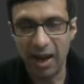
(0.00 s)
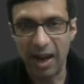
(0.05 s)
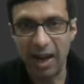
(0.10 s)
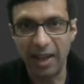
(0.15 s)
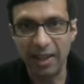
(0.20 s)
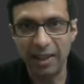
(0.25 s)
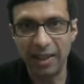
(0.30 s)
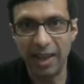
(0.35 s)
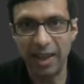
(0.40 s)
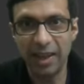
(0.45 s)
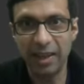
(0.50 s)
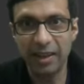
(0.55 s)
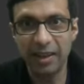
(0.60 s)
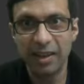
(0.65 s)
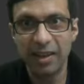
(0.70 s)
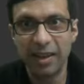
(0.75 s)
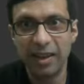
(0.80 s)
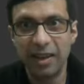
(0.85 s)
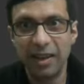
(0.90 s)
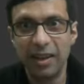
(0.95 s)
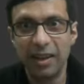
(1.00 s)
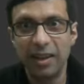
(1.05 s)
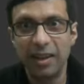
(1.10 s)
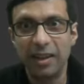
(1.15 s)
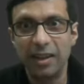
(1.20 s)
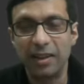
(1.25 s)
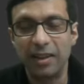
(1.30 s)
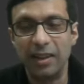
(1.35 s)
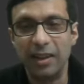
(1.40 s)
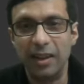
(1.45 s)
And then
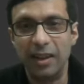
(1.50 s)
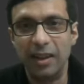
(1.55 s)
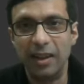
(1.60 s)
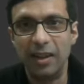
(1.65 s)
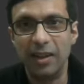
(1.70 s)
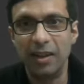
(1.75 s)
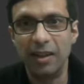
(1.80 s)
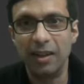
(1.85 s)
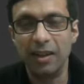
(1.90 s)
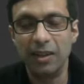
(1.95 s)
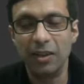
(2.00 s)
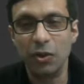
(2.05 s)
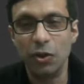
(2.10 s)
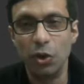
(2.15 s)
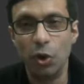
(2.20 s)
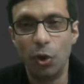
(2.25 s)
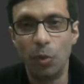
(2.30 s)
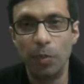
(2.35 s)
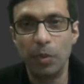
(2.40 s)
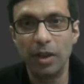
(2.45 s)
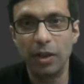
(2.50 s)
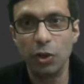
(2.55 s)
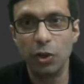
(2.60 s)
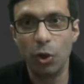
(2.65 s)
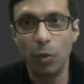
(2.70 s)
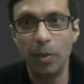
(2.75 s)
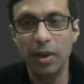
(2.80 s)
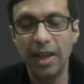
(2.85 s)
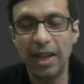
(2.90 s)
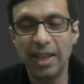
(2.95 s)
the noble,
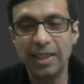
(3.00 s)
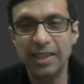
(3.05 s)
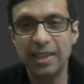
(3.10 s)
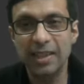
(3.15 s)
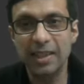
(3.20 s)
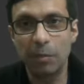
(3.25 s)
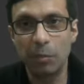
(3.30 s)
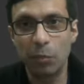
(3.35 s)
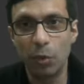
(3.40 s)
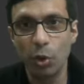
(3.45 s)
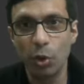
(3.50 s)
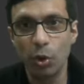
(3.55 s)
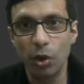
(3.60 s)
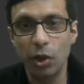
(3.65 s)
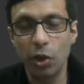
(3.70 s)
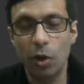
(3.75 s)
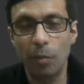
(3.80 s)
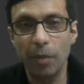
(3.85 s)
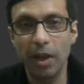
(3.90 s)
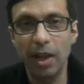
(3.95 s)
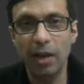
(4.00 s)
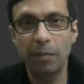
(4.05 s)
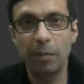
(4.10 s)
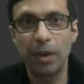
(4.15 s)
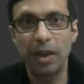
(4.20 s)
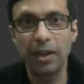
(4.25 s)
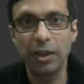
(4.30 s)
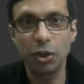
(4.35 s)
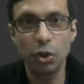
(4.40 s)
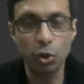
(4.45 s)
noble gases are monoatomic,
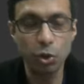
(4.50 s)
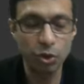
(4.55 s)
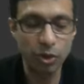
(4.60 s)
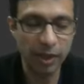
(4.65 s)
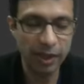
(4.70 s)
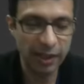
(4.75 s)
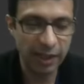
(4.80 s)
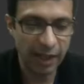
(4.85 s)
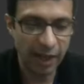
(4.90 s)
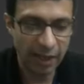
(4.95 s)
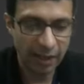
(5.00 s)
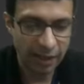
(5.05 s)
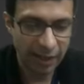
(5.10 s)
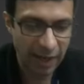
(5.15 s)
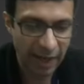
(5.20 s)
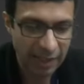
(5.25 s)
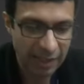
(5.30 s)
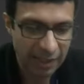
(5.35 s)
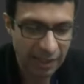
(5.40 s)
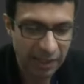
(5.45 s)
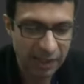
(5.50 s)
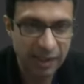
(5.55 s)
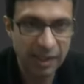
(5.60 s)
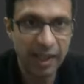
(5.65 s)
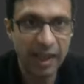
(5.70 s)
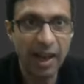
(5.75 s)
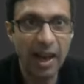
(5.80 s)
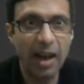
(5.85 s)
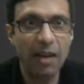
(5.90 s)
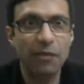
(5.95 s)
but usually the other gases,
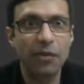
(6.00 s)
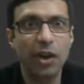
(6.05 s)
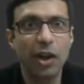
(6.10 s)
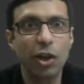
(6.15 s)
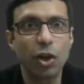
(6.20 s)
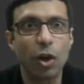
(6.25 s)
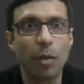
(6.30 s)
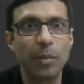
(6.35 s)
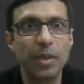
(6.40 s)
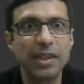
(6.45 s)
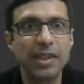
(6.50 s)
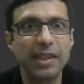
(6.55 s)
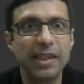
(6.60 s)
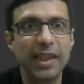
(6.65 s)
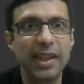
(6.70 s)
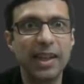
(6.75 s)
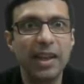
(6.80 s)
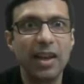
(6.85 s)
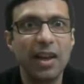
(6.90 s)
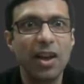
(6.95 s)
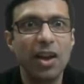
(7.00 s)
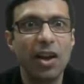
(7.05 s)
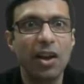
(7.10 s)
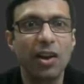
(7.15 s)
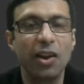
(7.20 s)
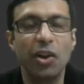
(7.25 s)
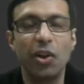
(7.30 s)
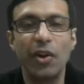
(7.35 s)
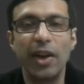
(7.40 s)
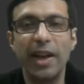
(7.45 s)
they have atomicity
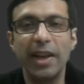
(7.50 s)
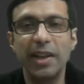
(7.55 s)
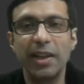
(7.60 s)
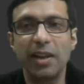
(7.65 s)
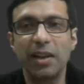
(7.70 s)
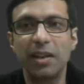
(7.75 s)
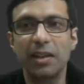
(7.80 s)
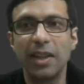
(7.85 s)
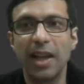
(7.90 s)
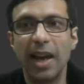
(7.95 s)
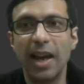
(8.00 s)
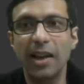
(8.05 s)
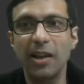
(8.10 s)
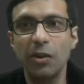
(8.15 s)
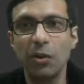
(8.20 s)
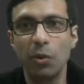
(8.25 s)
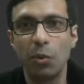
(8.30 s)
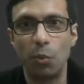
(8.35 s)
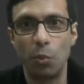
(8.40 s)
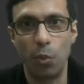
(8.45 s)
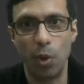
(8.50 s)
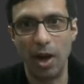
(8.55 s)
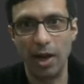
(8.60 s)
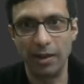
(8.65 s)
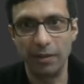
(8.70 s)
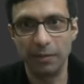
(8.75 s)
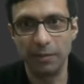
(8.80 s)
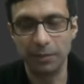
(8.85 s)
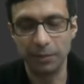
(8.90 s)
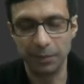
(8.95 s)
greater than one.